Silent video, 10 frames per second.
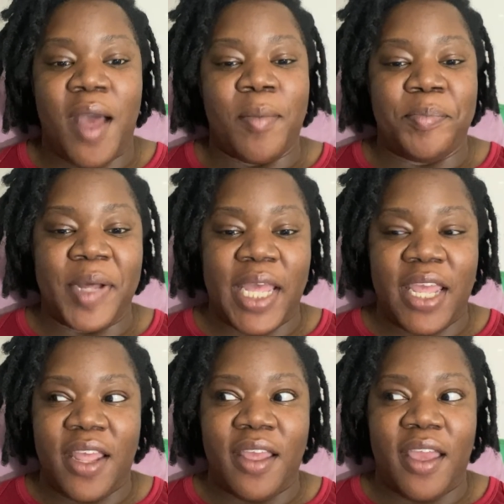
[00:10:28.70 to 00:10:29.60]

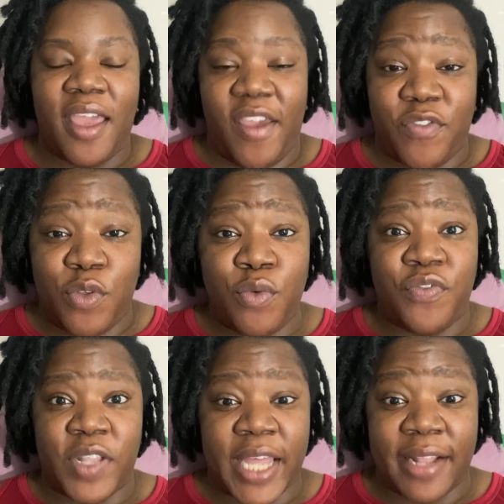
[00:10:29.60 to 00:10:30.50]
but if you
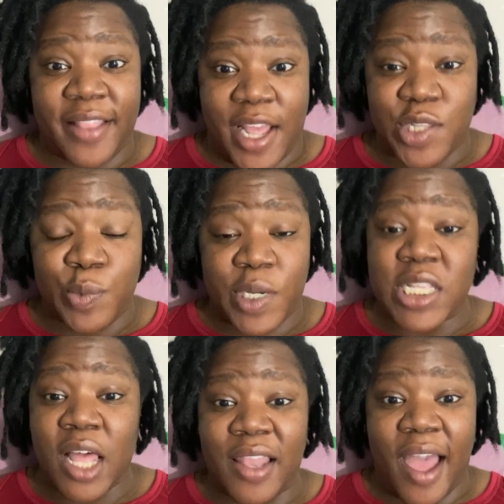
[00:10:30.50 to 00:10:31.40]
feel like that's what's
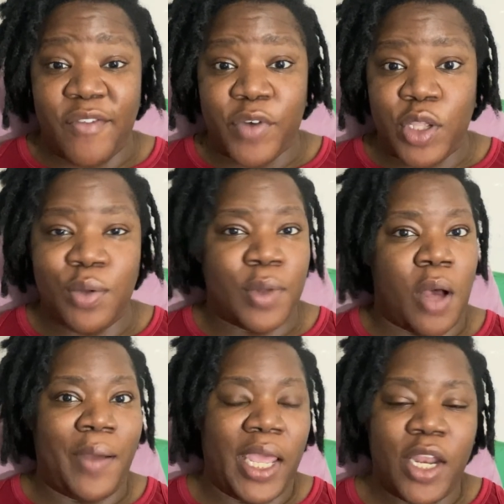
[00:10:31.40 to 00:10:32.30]
aligned for you,
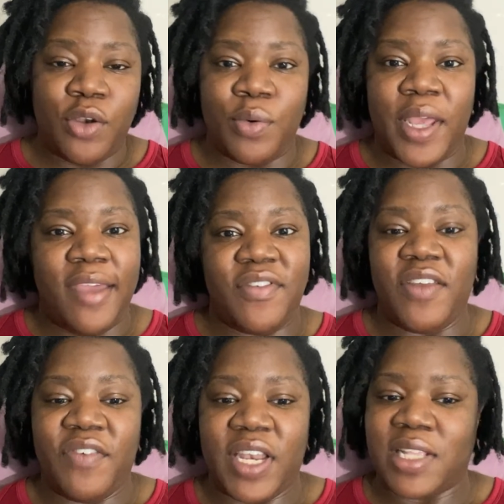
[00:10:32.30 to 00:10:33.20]
go ahead and do it, even
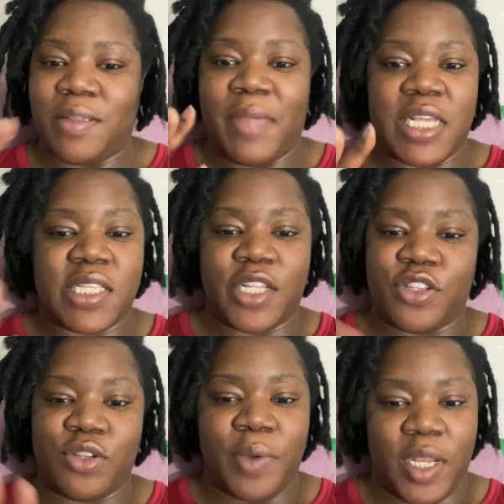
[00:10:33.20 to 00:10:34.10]
if it doesn't make sense
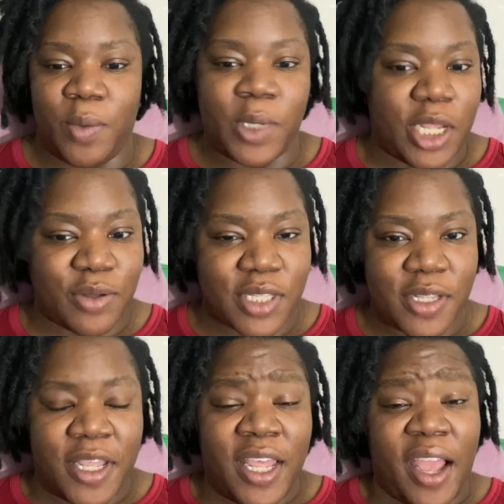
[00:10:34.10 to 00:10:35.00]
to anyone else.
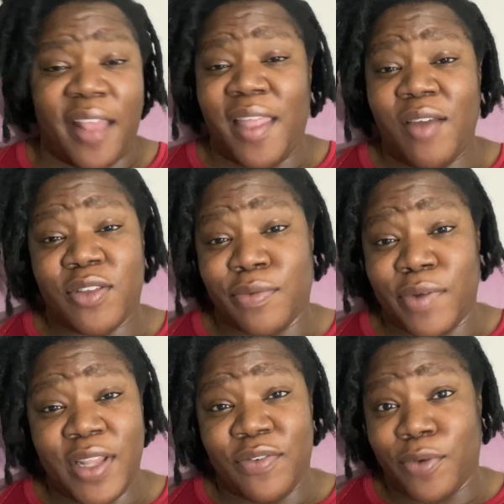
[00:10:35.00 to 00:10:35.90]
And that's
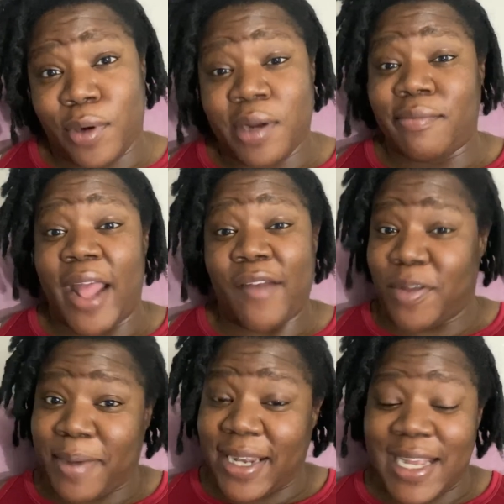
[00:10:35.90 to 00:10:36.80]
really for
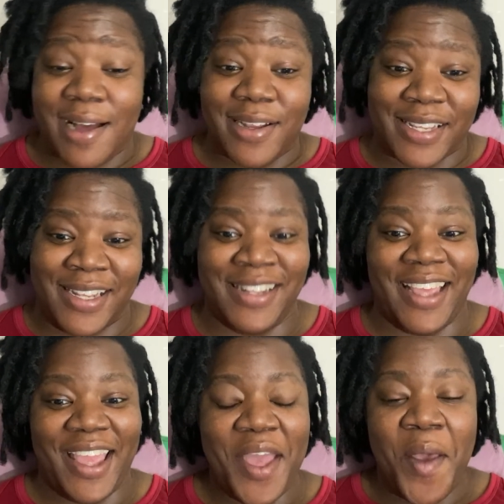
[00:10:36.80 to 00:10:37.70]
everybody,
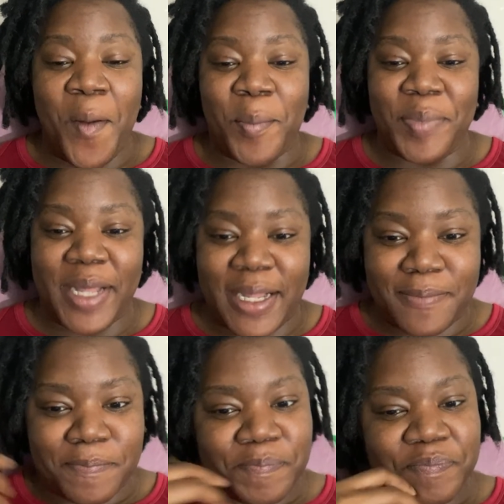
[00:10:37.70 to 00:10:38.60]
honestly.
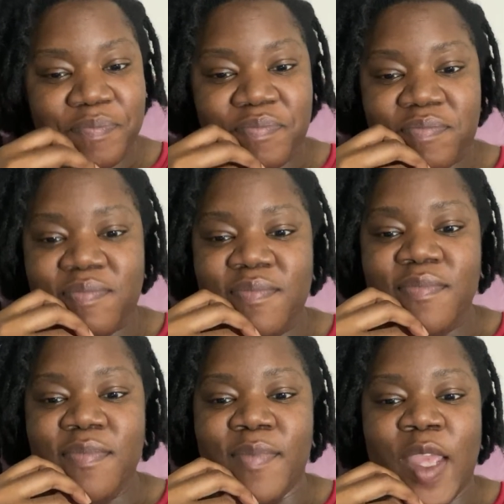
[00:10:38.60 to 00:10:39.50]
But
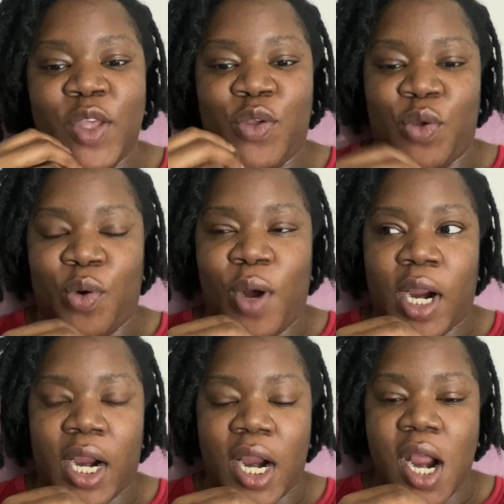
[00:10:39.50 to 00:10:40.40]

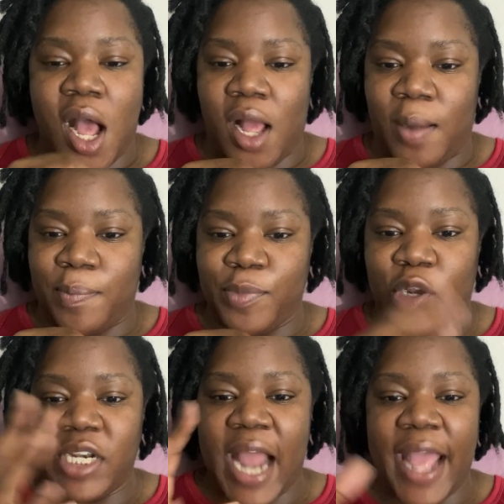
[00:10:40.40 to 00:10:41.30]
you're
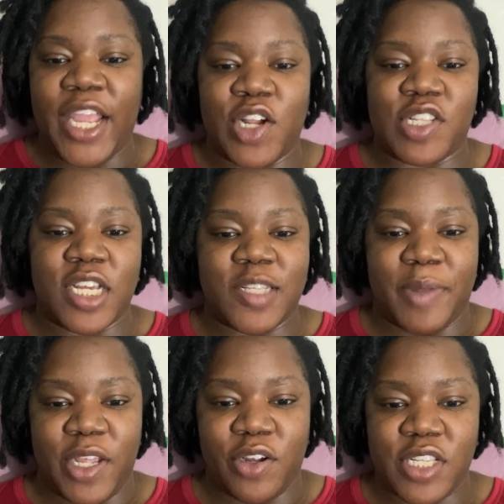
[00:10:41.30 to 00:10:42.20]
not here to
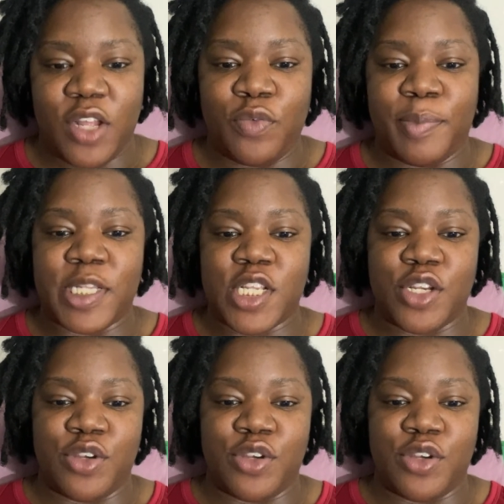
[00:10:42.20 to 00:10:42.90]
explain yourself, but you